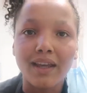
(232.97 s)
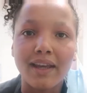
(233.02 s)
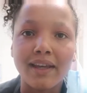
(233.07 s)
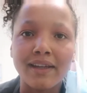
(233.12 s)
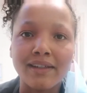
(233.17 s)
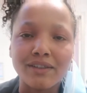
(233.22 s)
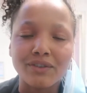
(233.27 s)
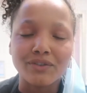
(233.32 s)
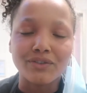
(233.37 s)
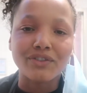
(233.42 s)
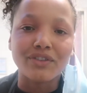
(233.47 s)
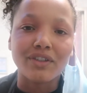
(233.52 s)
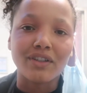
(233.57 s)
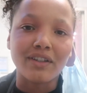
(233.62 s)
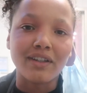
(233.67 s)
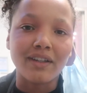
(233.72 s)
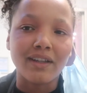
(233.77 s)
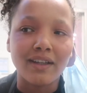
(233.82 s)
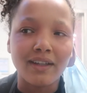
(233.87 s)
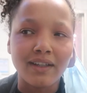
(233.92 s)
And on
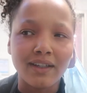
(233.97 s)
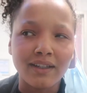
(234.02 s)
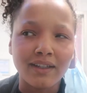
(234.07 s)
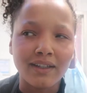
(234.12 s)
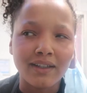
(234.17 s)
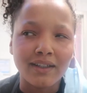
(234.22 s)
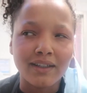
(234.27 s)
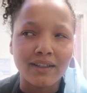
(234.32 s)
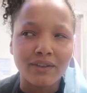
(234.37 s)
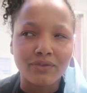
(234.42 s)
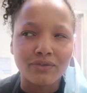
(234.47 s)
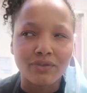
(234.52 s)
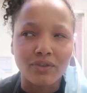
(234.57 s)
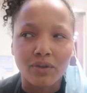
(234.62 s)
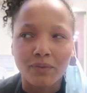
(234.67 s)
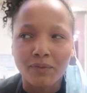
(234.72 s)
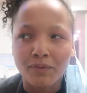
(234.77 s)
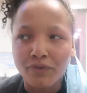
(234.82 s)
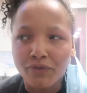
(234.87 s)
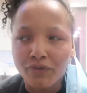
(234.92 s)
Sunday
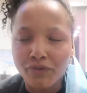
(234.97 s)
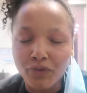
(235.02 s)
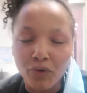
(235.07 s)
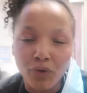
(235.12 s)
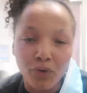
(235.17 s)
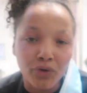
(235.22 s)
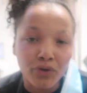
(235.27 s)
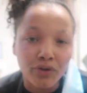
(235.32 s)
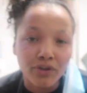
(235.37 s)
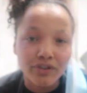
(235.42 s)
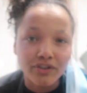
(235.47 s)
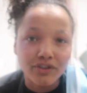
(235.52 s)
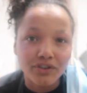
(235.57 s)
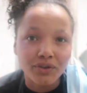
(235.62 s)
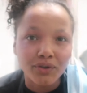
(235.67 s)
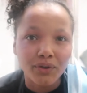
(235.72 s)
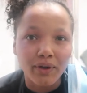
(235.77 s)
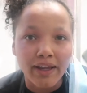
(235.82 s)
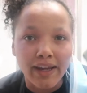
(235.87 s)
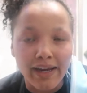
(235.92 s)
from 4
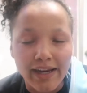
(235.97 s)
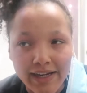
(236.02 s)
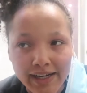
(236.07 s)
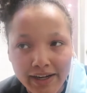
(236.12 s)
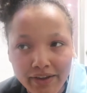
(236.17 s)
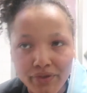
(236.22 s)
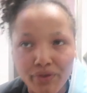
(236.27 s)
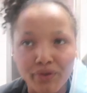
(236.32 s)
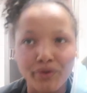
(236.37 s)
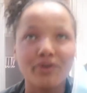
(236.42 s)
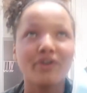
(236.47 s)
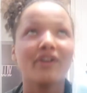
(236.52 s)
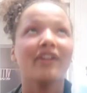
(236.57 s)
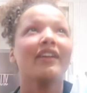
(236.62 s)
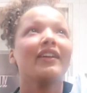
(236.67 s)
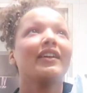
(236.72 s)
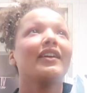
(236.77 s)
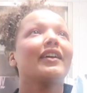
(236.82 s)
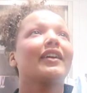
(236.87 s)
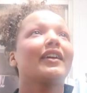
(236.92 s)
until
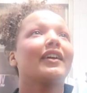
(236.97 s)
8:30.